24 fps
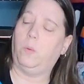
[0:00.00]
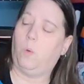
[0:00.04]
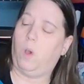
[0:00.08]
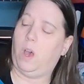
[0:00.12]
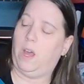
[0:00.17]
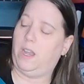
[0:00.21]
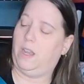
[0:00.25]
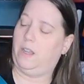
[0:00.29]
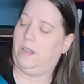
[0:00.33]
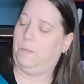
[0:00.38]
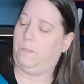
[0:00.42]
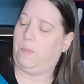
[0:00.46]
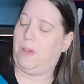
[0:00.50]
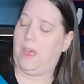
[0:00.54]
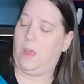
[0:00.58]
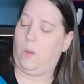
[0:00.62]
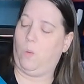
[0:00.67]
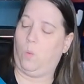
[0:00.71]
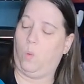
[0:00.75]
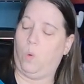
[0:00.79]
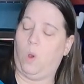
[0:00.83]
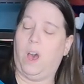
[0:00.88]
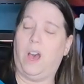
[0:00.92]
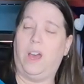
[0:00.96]
wanted to buy
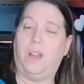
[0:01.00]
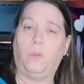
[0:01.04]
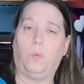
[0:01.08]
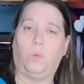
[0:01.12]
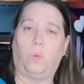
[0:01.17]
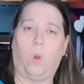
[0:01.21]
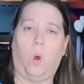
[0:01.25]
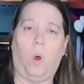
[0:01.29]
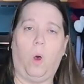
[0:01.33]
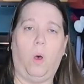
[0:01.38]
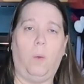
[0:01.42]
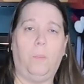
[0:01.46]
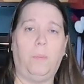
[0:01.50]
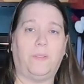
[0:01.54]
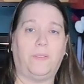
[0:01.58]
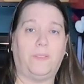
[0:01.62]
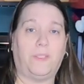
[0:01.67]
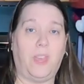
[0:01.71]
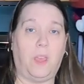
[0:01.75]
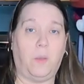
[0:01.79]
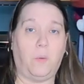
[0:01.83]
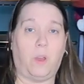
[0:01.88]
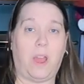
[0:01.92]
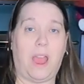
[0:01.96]
one roll, but
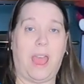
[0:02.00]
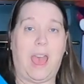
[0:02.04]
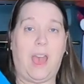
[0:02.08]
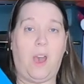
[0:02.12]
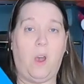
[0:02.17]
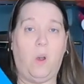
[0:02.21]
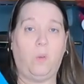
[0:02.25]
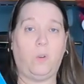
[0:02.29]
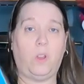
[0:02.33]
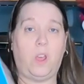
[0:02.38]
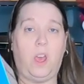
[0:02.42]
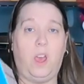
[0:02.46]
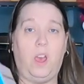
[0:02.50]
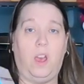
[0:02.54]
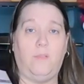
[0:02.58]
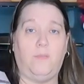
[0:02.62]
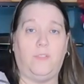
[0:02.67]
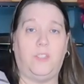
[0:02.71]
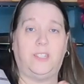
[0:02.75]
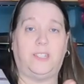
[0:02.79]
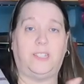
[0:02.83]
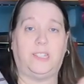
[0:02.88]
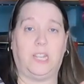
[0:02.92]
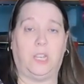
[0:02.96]
they were out of
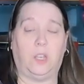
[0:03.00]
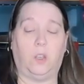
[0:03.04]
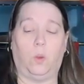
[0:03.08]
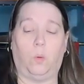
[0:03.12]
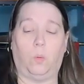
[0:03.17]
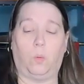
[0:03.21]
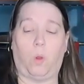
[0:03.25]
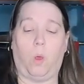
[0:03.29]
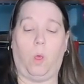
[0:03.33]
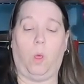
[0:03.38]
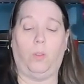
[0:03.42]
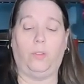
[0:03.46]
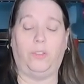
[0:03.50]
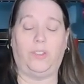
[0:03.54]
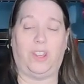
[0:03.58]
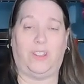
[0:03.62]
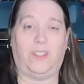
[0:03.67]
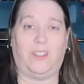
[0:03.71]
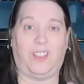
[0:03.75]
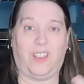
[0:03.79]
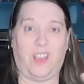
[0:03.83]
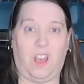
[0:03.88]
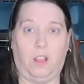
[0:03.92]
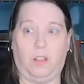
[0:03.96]
the single rolls
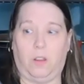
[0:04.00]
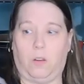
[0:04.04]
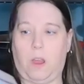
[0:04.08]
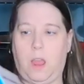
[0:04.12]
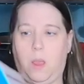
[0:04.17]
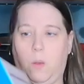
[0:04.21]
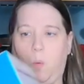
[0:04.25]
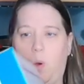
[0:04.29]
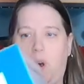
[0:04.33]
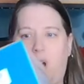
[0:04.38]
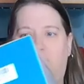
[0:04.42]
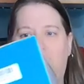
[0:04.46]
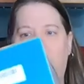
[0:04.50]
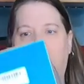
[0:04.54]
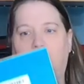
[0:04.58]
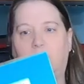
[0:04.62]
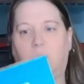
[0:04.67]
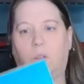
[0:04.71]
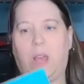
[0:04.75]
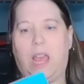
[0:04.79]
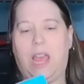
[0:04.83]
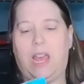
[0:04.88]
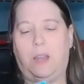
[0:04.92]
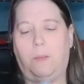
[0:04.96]
in the color I wanted,
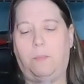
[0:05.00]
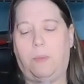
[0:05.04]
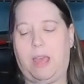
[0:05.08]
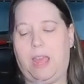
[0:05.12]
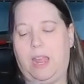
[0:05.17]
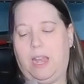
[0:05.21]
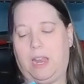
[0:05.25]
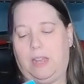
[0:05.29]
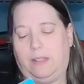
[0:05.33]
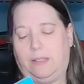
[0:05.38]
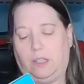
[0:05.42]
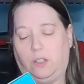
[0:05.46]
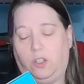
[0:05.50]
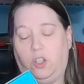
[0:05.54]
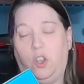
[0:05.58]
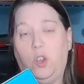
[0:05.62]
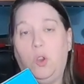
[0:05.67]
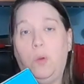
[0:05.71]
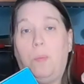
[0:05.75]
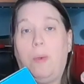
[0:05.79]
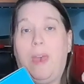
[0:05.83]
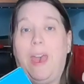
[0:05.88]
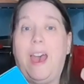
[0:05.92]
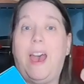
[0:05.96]
so I had to buy it as a
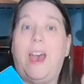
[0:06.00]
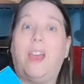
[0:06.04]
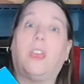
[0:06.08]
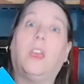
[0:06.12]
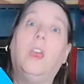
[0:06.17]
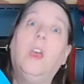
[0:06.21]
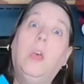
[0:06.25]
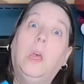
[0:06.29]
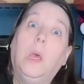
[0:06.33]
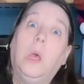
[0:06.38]
two pack,